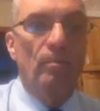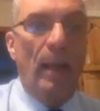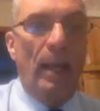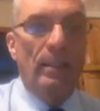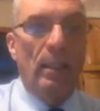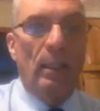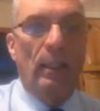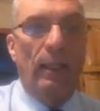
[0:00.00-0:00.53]

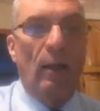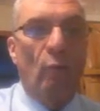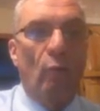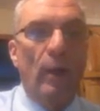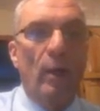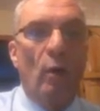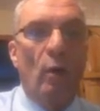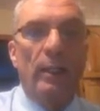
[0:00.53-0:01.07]
basically a
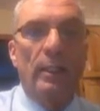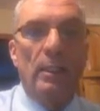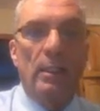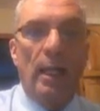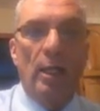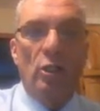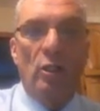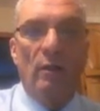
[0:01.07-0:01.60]

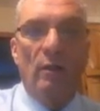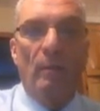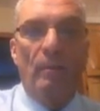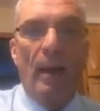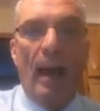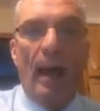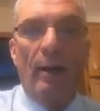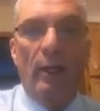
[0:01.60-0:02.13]
reorganization of the
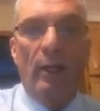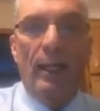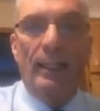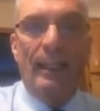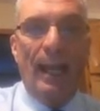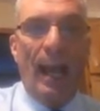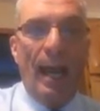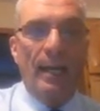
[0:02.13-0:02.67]
pattern
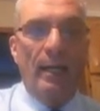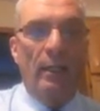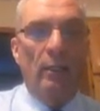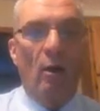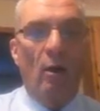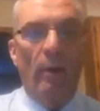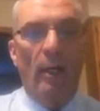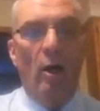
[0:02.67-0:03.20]
in Canada
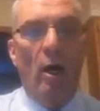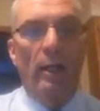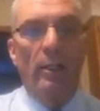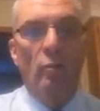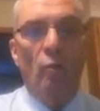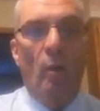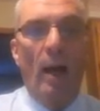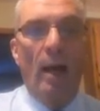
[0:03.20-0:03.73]
going on
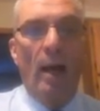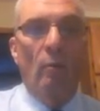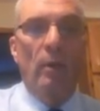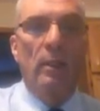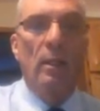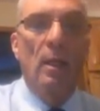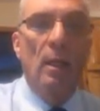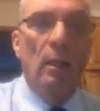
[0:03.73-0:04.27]
as well,
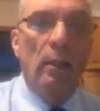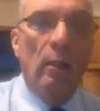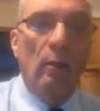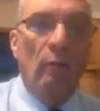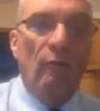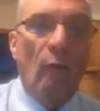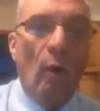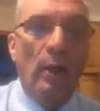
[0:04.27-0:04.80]
with
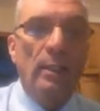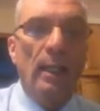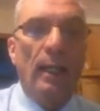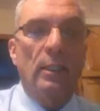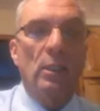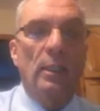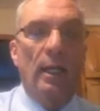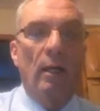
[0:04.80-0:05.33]
little
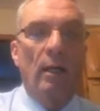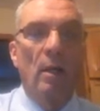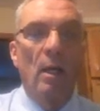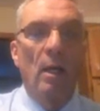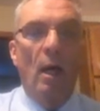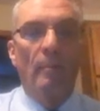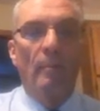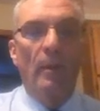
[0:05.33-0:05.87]
vortex there
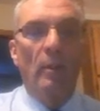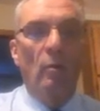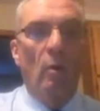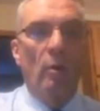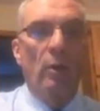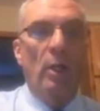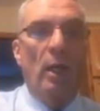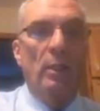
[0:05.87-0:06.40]
up in
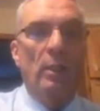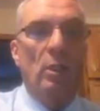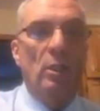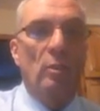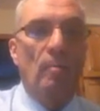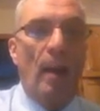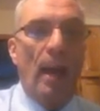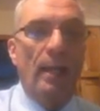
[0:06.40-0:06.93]
northern
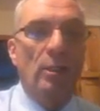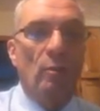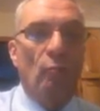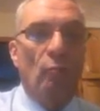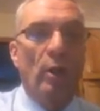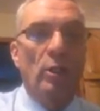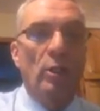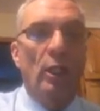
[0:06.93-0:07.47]
Hudson's Bay,
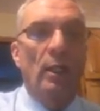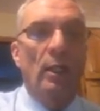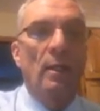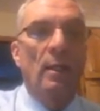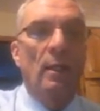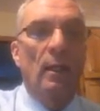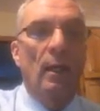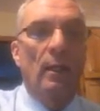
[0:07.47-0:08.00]
some ridging
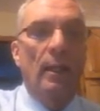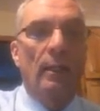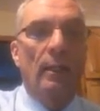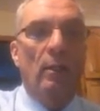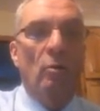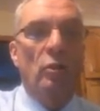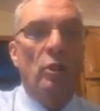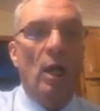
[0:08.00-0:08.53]
uh,
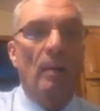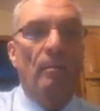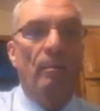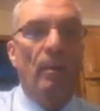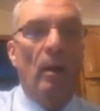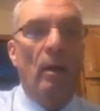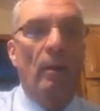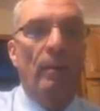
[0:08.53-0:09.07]
that goes up
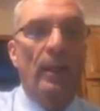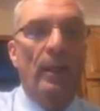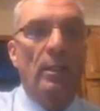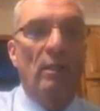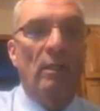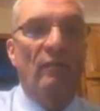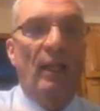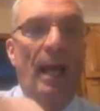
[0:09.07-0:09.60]
uh,
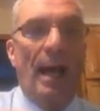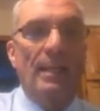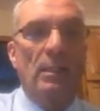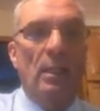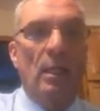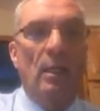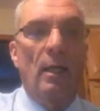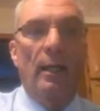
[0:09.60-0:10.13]
east of
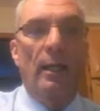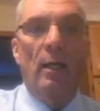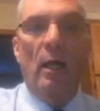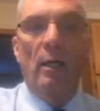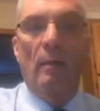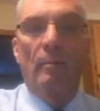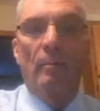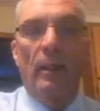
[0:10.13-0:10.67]
Alaska and
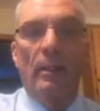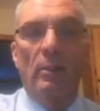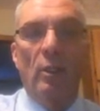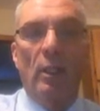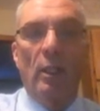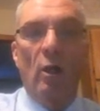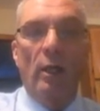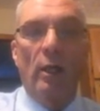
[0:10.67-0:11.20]
on up
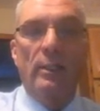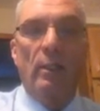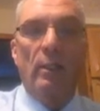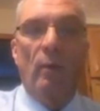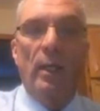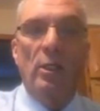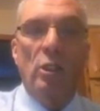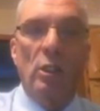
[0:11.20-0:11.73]
into the Arctic
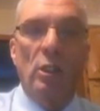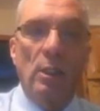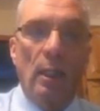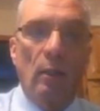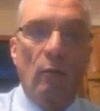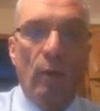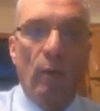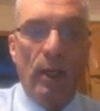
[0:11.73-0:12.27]
regions,
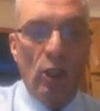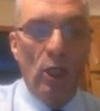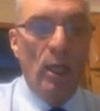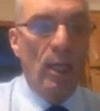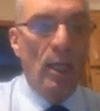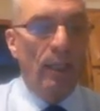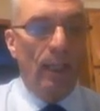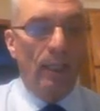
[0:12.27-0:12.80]
and a ridge
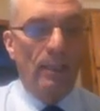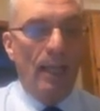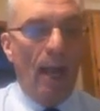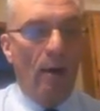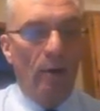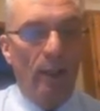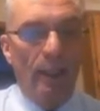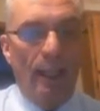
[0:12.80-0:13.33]
that's
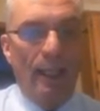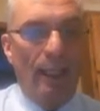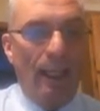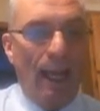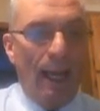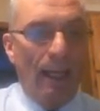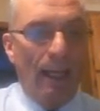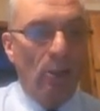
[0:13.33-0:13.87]
out in the
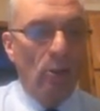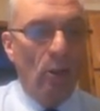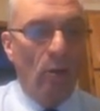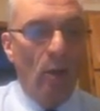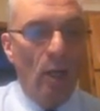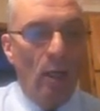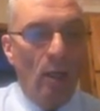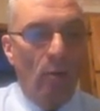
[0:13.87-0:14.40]
Atlantic.
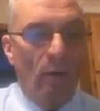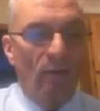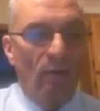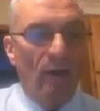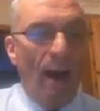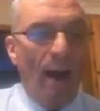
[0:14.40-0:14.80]
So we've